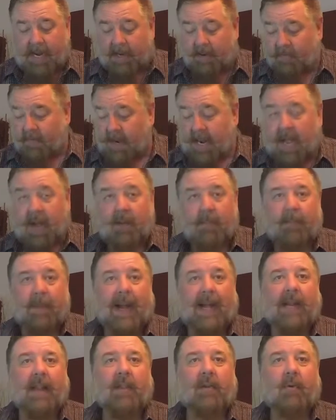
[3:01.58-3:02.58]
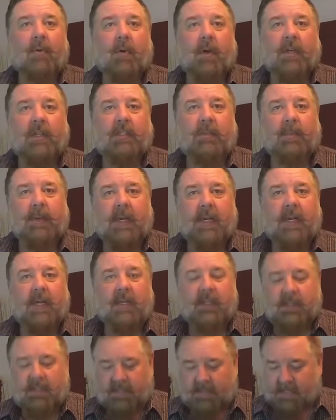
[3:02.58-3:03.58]
to run out and buy another orange
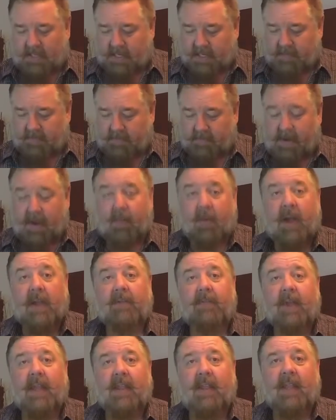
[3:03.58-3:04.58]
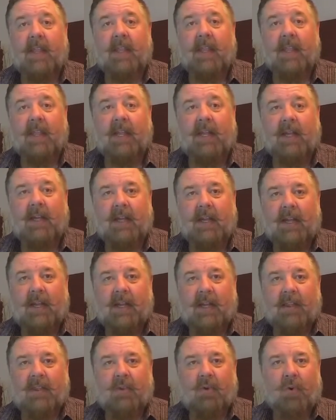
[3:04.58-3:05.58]
because my wife ate the
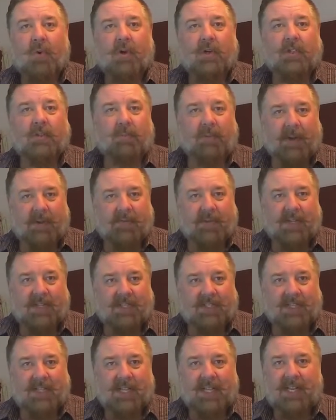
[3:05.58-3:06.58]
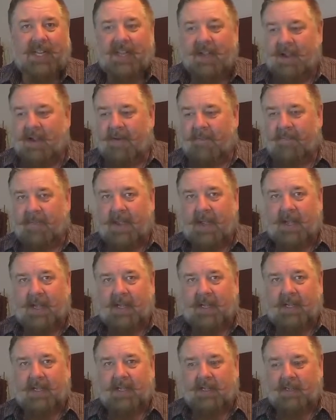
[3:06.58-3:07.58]
orange previously
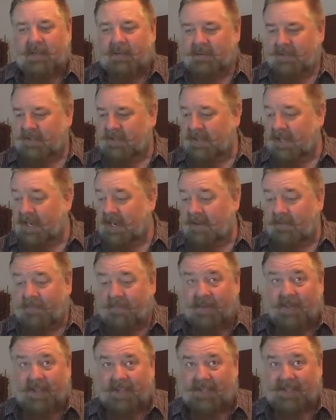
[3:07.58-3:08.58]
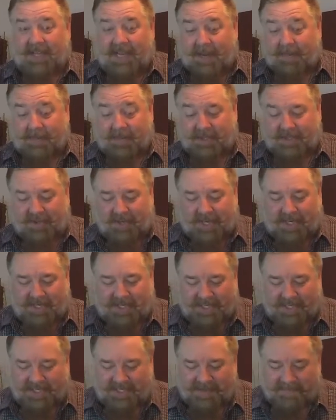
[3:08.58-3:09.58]
slated for this
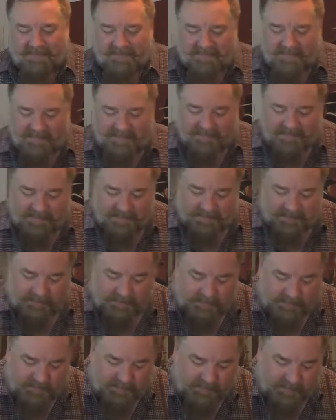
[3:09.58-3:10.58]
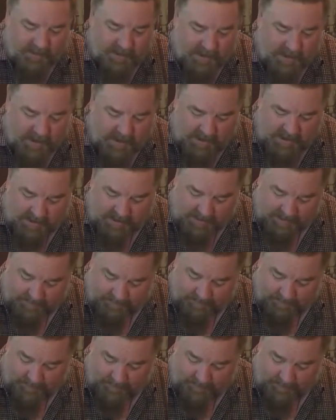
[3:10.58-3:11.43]
demonstration. And